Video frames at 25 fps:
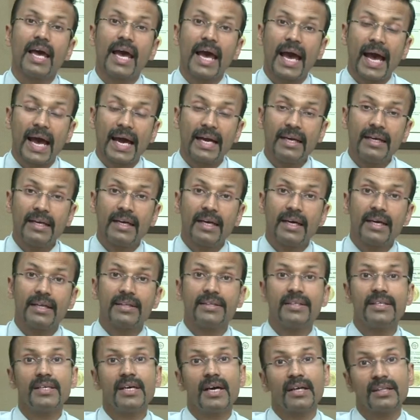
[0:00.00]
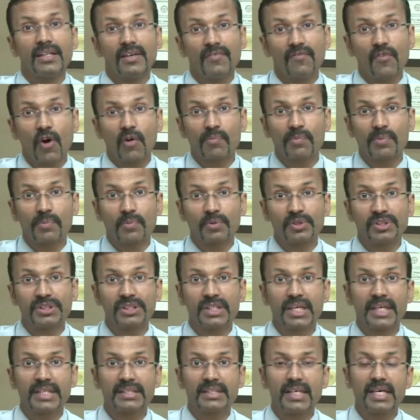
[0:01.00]
And the other form of
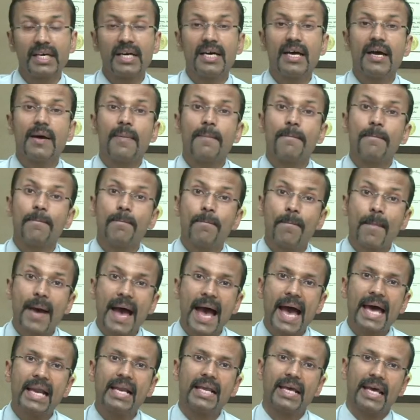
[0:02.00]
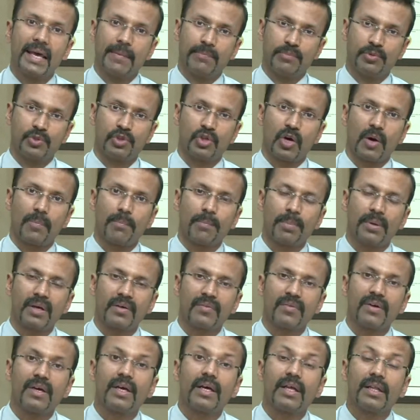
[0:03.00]
procedure is a
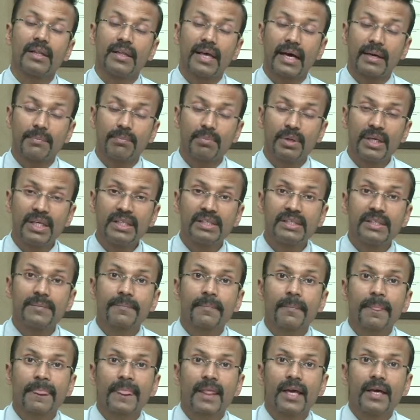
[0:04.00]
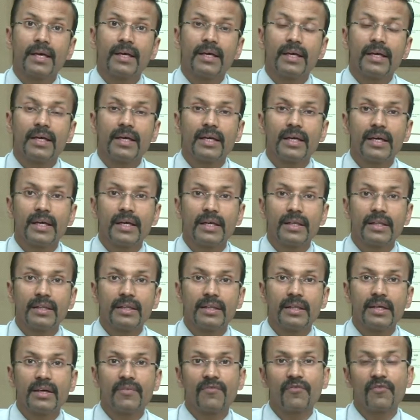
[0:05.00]
malabsorptive. That means
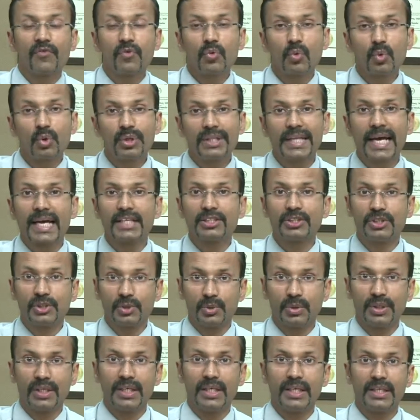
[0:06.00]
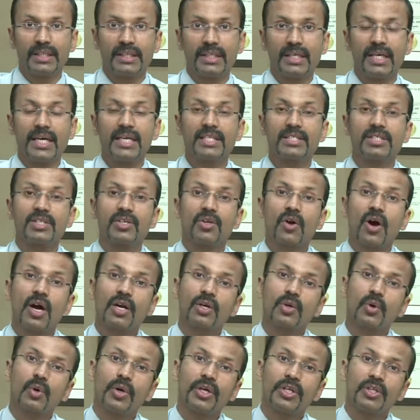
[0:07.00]
the food that you eat is
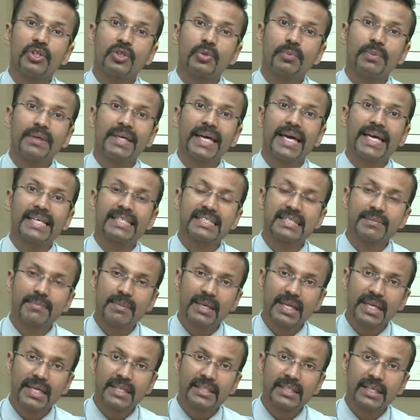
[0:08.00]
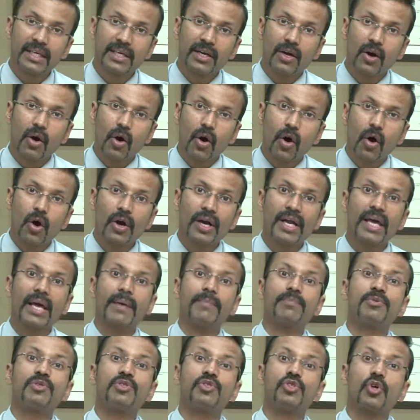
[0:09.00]
not going to be assimilated or
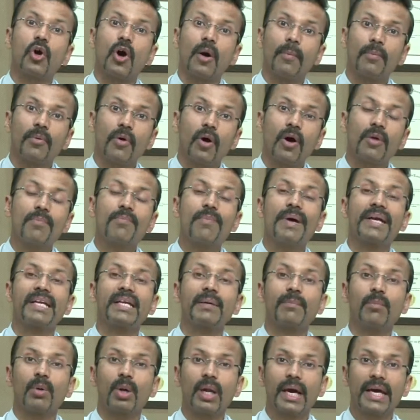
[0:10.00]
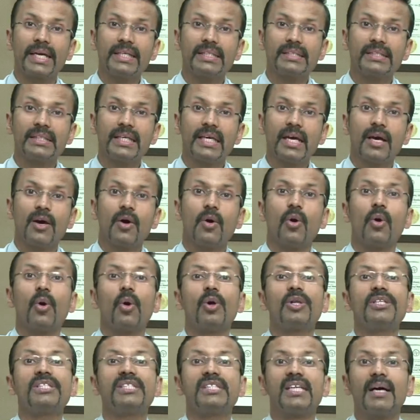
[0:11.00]
absorbed or metabolized
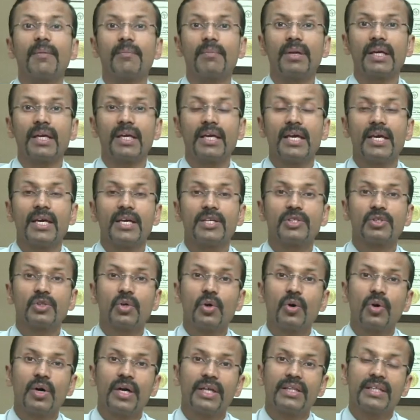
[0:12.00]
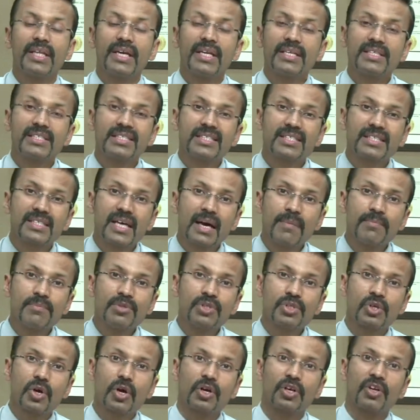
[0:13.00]
wholesomely. So there is some
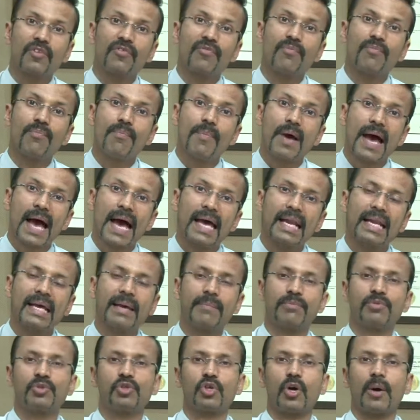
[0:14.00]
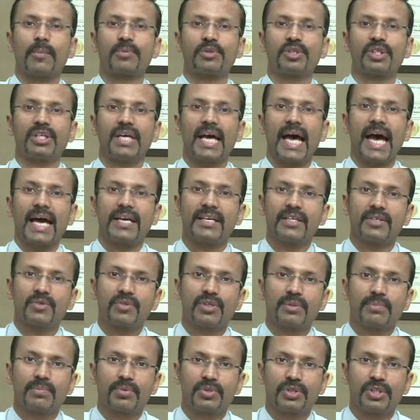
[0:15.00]
sort of malabsorption added to
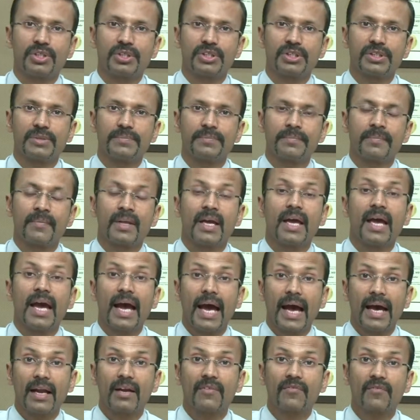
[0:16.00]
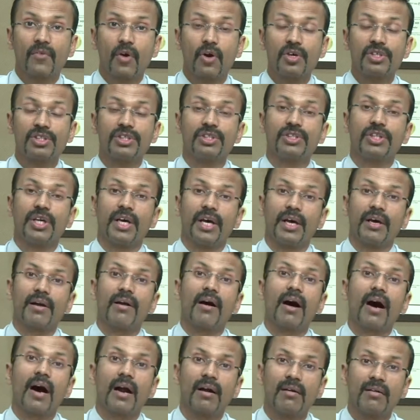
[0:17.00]
the procedure. And of course
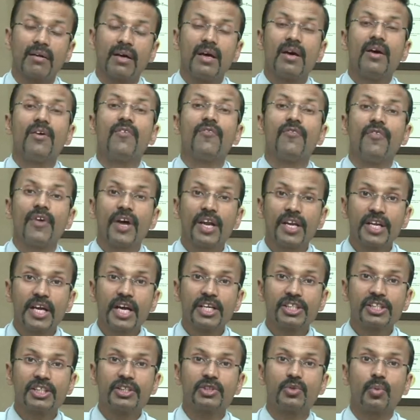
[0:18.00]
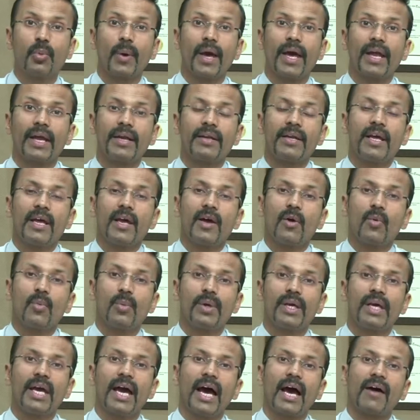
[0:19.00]
there are variations wherein
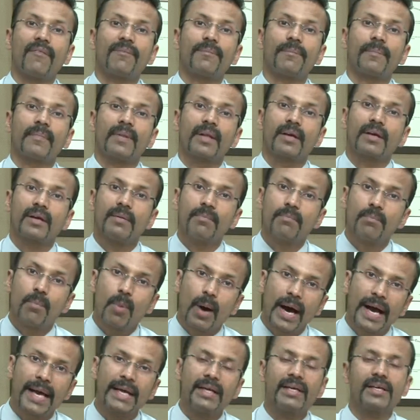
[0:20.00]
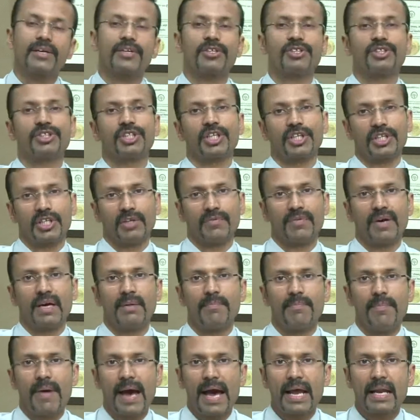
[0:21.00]
we have combined restrictive
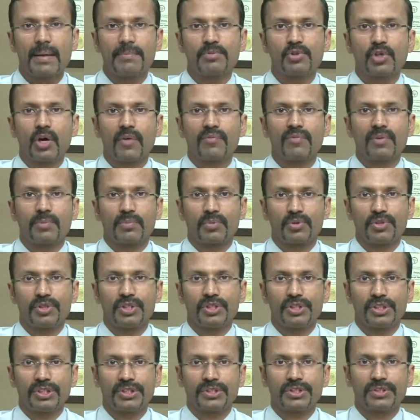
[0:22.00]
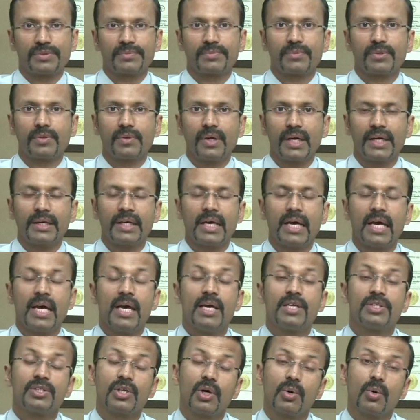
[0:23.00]
and malabsorptive procedures, right?
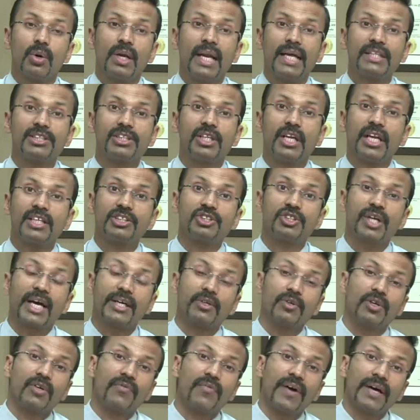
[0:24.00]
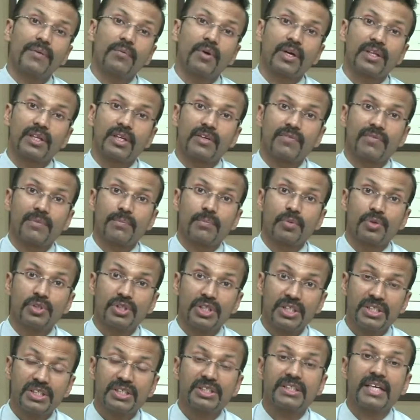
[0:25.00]
So let's try to define what are the different
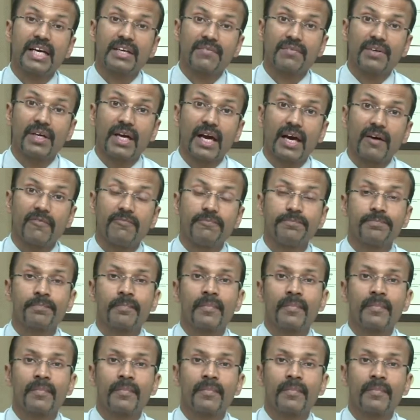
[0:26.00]
procedures that we have.